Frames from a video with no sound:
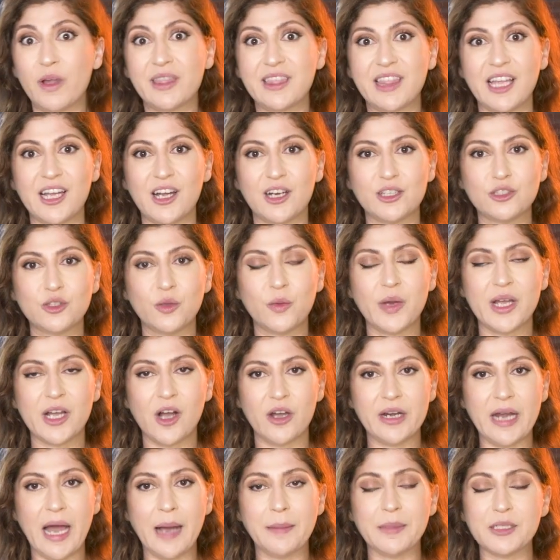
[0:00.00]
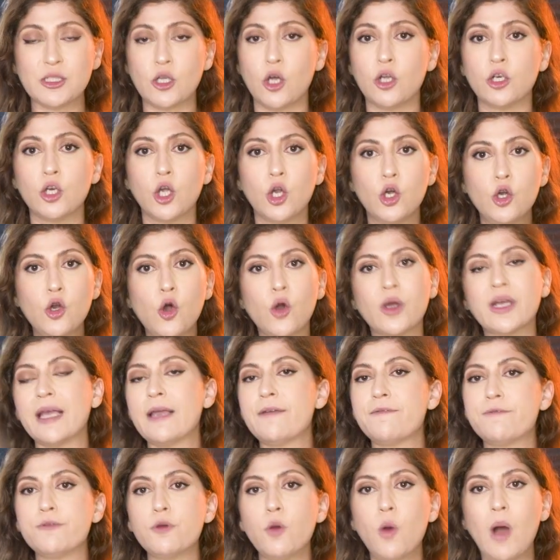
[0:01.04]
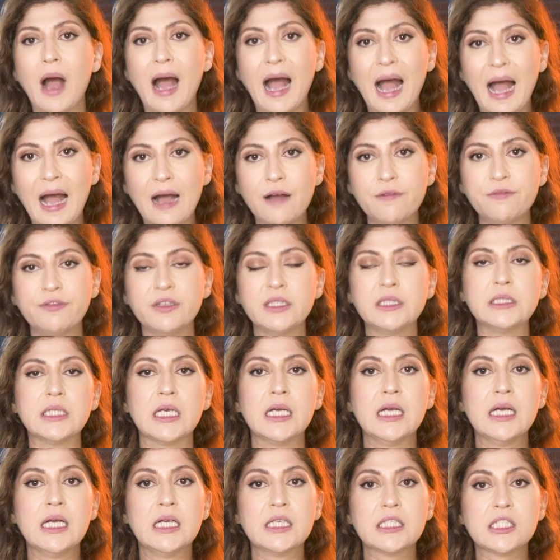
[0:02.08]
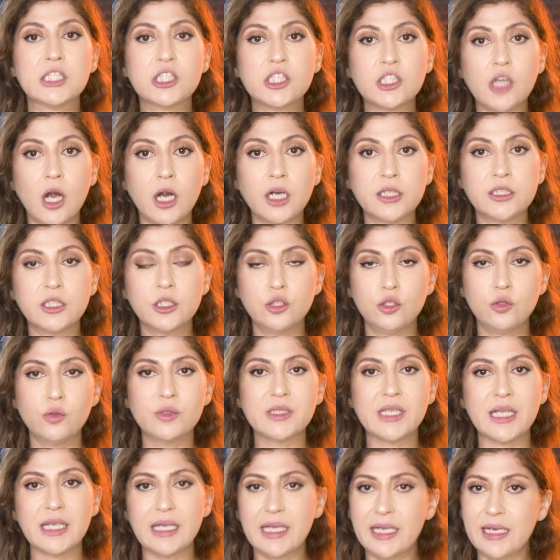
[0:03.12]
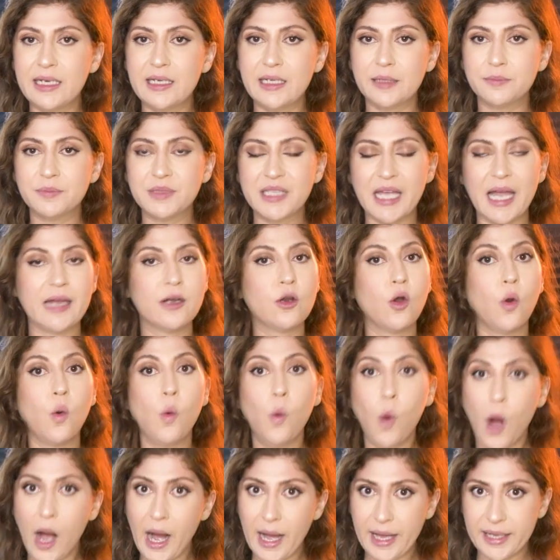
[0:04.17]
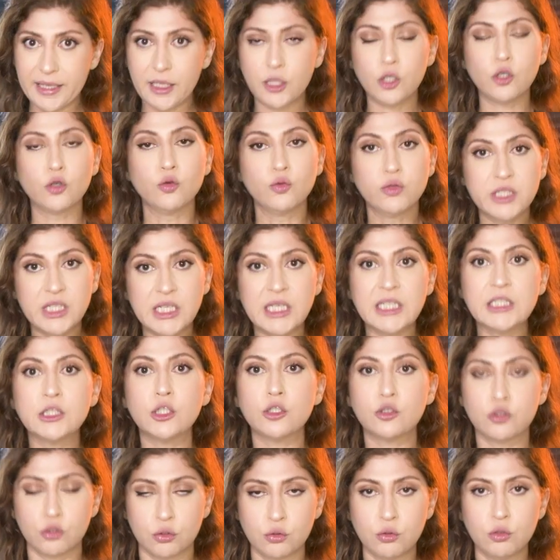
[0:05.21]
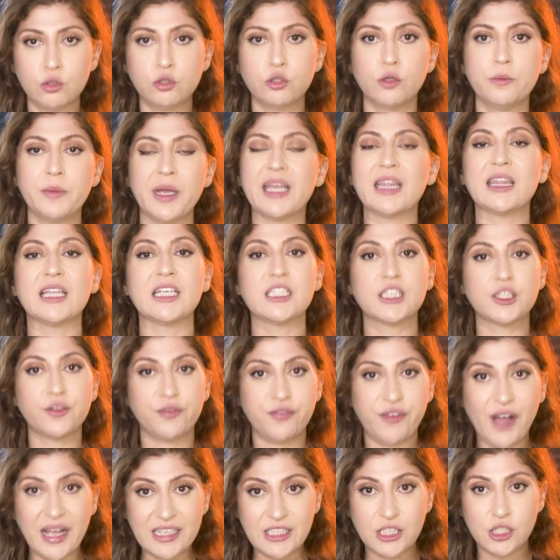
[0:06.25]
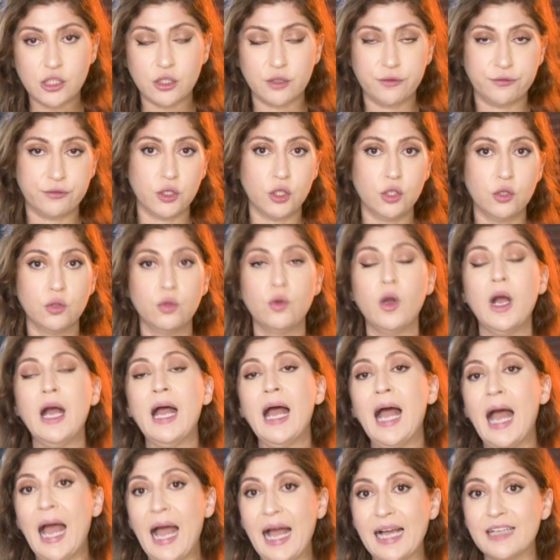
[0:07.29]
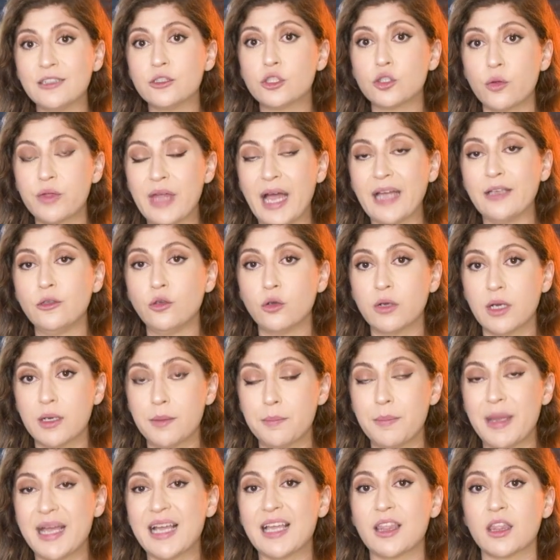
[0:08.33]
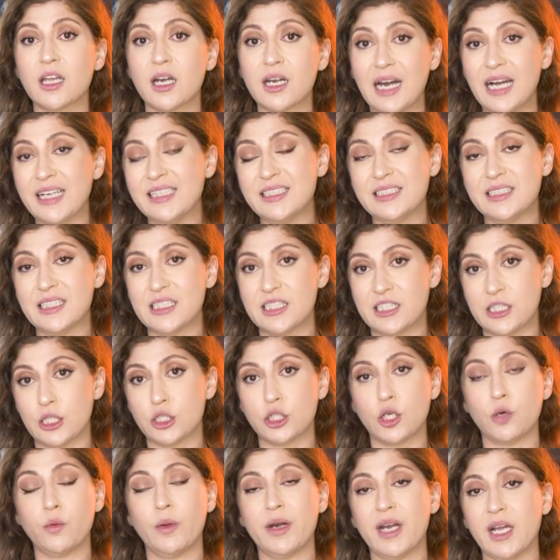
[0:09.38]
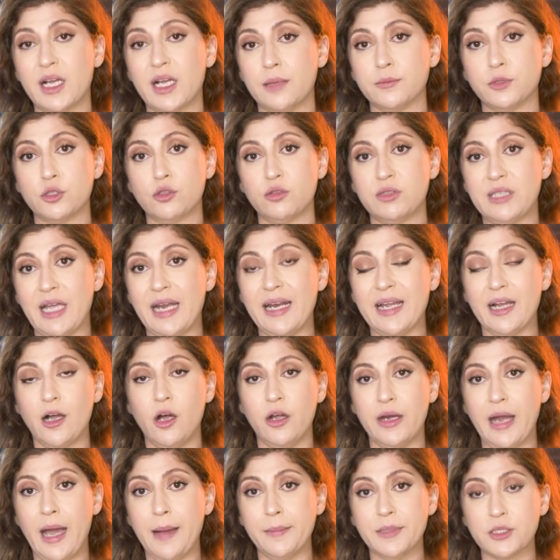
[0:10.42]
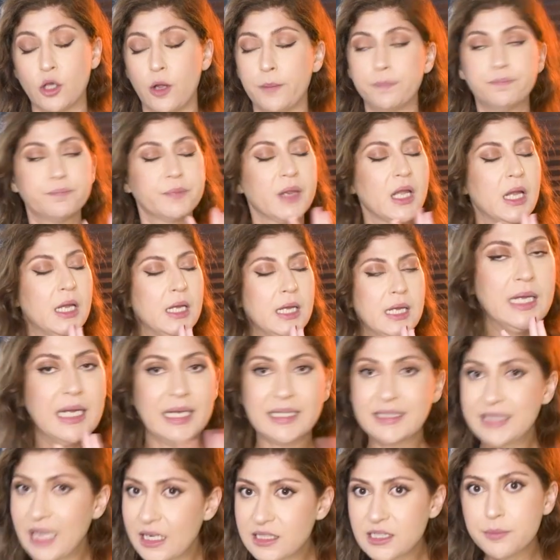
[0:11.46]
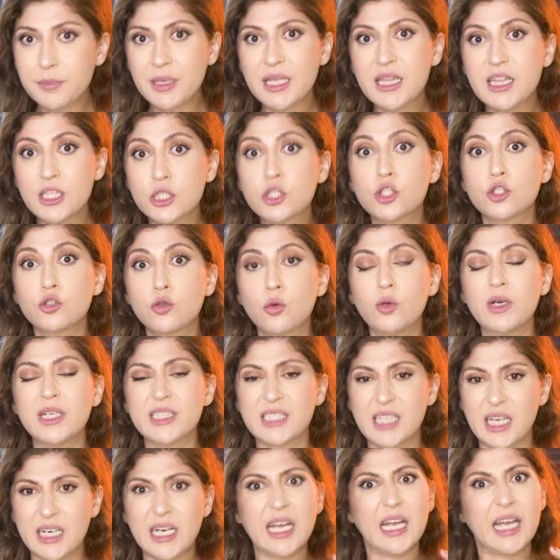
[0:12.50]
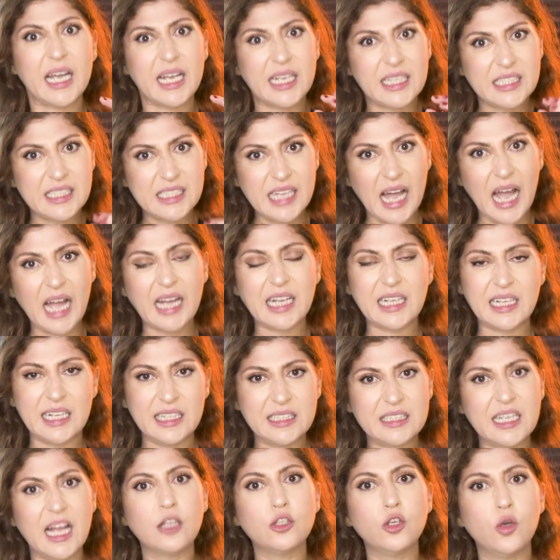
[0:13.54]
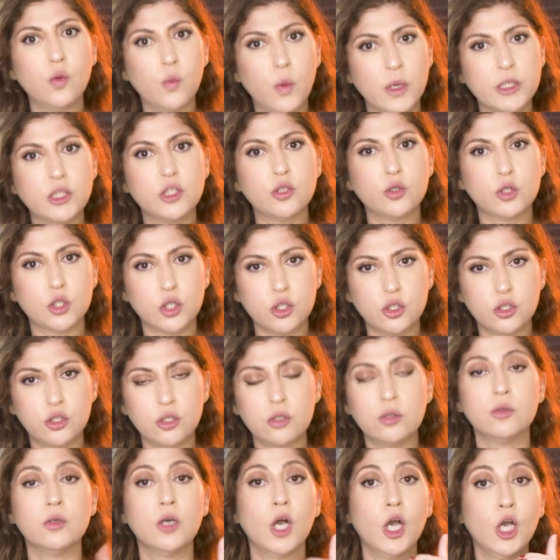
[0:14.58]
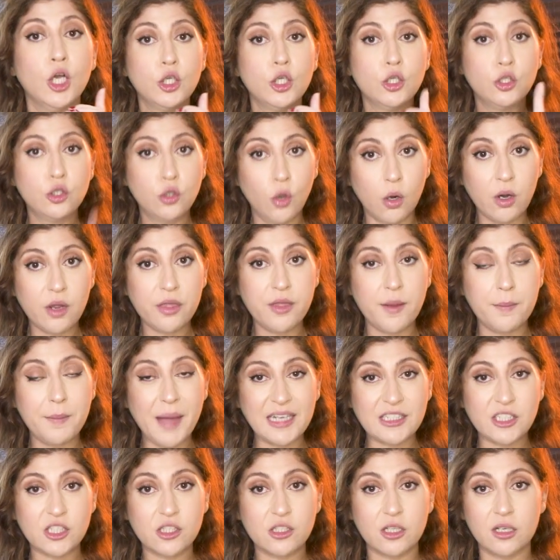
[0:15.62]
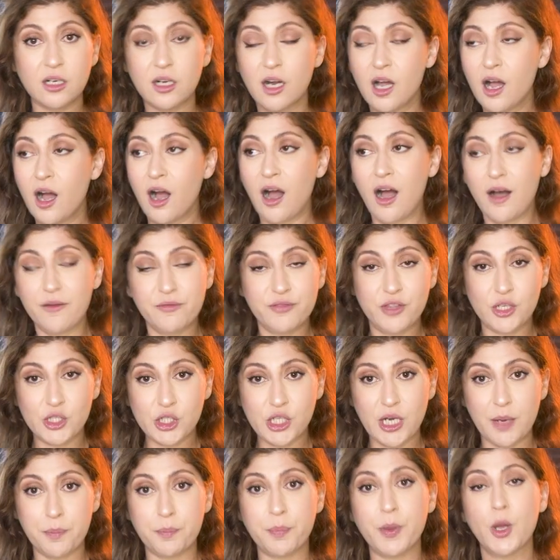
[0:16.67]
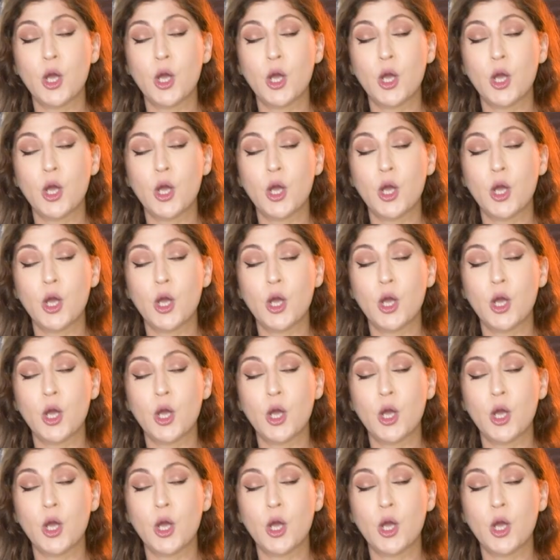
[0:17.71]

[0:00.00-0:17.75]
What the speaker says: what they are doing on Amazon. Look, if you haven't started using Helium 10, why? You need a tool to make things faster for you and so that you can make the right decision when it comes to selling on Amazon. It doesn't mean this tool is going to exactly tell you what you should do. You're the master of the ship.